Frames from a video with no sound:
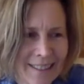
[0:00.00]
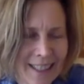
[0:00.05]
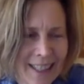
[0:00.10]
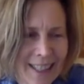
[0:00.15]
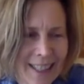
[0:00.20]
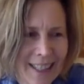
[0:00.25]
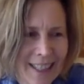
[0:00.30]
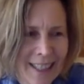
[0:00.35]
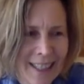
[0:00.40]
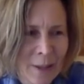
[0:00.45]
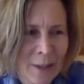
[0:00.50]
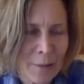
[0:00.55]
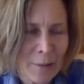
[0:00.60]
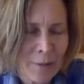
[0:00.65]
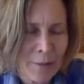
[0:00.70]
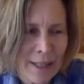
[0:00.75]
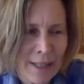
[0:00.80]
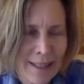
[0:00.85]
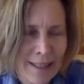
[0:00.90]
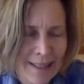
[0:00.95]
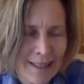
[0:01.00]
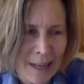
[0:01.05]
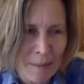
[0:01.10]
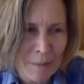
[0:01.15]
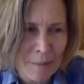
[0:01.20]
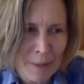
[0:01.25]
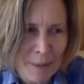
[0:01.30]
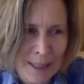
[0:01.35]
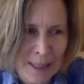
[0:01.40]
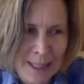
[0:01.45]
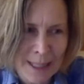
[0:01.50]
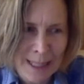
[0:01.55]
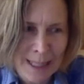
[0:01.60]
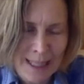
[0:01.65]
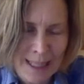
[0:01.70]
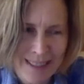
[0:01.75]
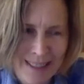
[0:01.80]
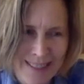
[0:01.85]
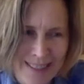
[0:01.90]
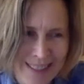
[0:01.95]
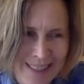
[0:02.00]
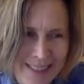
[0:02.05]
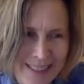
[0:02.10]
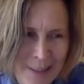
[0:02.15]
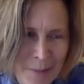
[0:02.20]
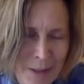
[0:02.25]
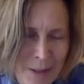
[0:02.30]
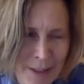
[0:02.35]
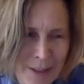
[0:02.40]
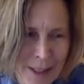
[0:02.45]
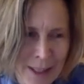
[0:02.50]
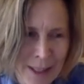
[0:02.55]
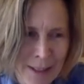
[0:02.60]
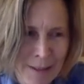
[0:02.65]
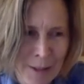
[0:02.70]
hit the reset button, especially